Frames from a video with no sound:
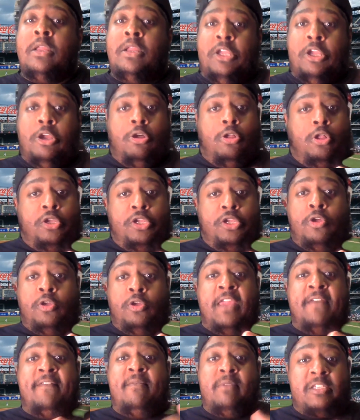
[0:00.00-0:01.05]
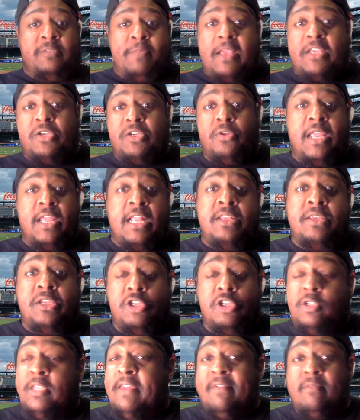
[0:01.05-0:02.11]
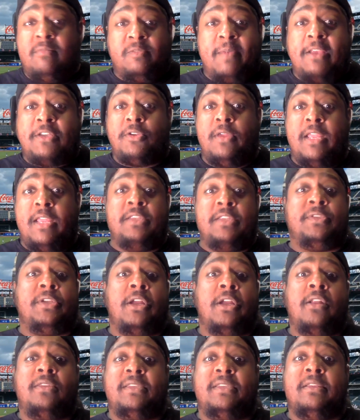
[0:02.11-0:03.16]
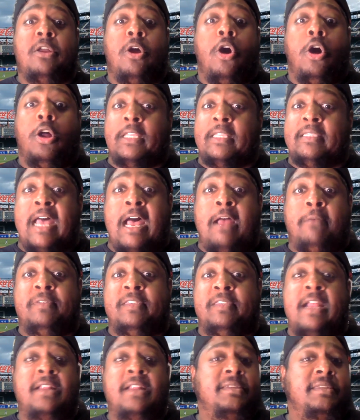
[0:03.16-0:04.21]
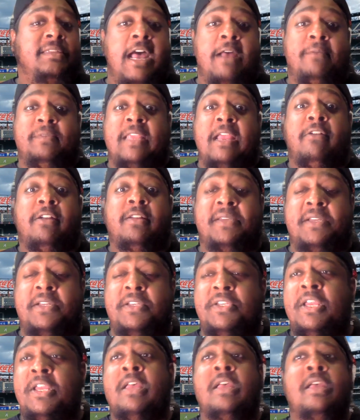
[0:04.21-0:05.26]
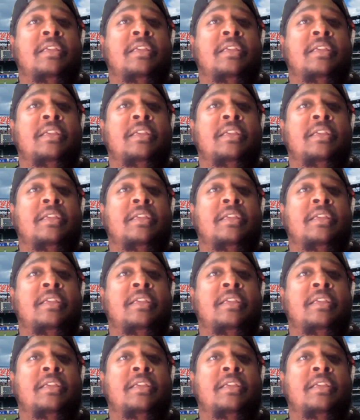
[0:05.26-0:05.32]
You'll give him you'll give him special inserts in all the top sets, Topps Heritage,